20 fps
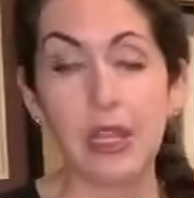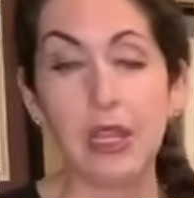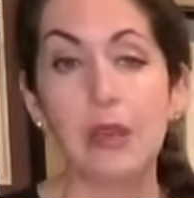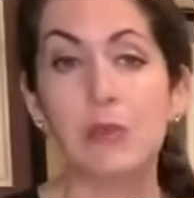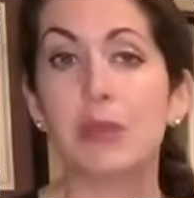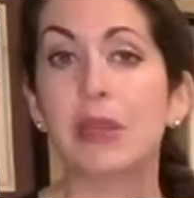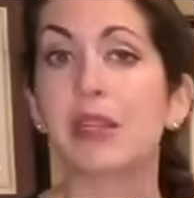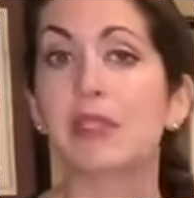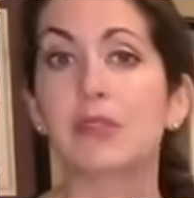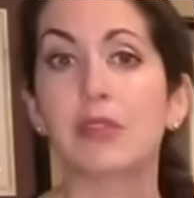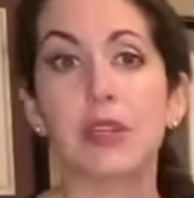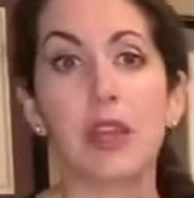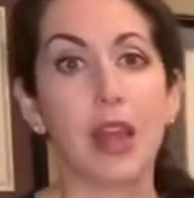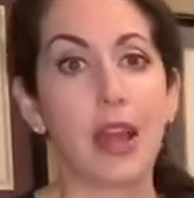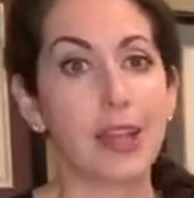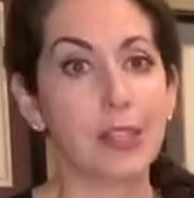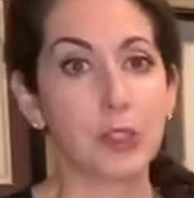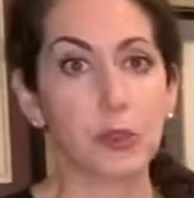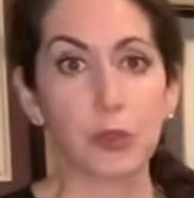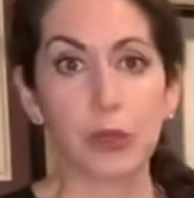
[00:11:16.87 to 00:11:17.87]
because if the
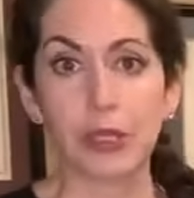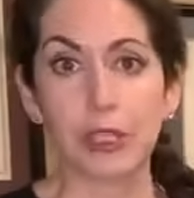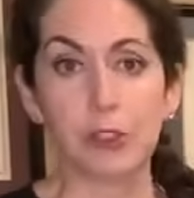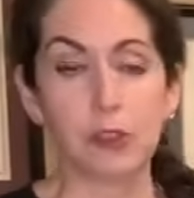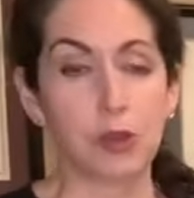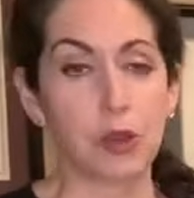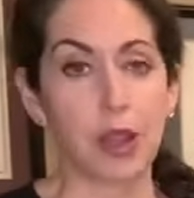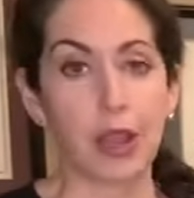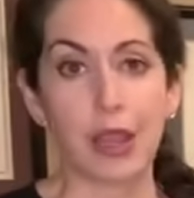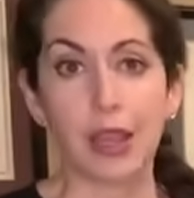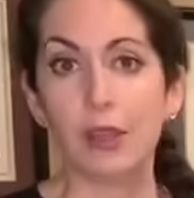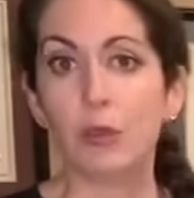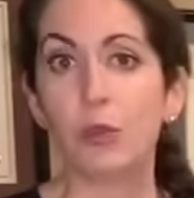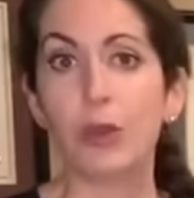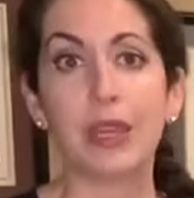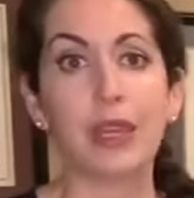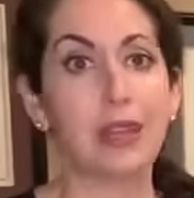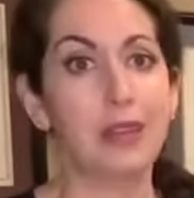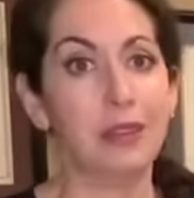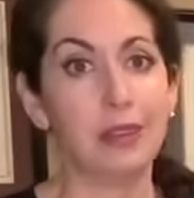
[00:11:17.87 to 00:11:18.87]
eyes are really dry, we
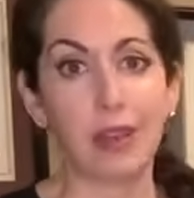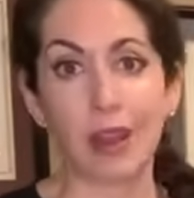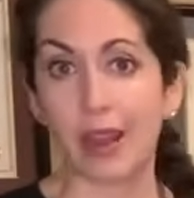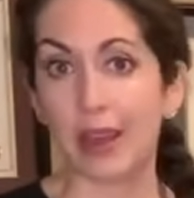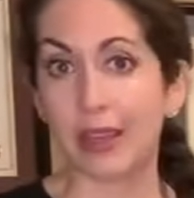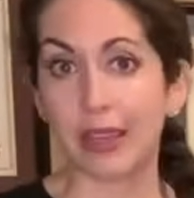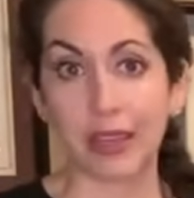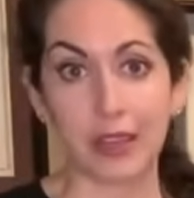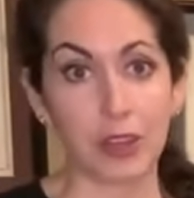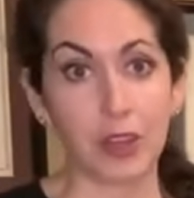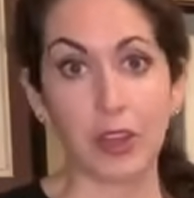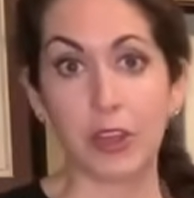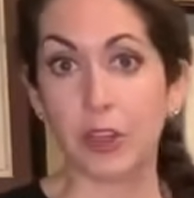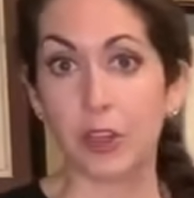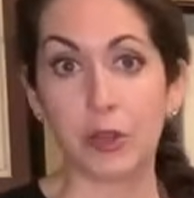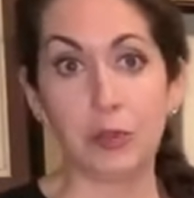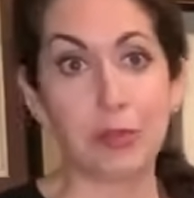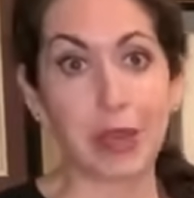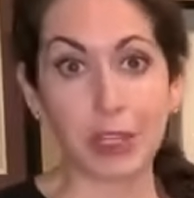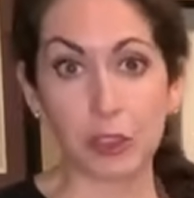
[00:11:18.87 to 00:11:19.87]
cannot get a good
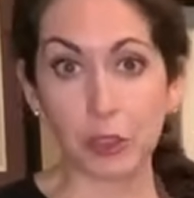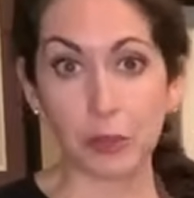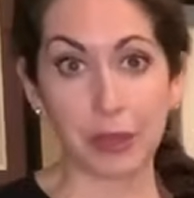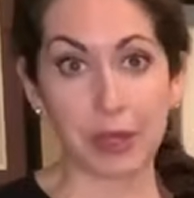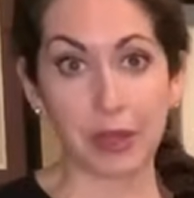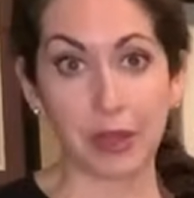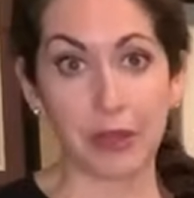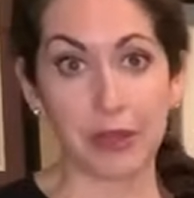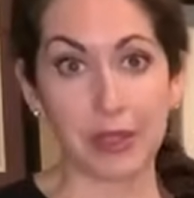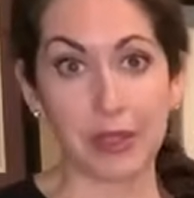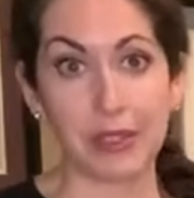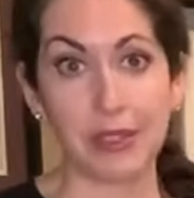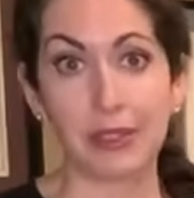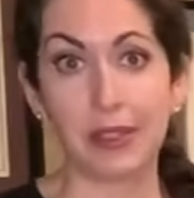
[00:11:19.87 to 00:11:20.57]
measurement on this.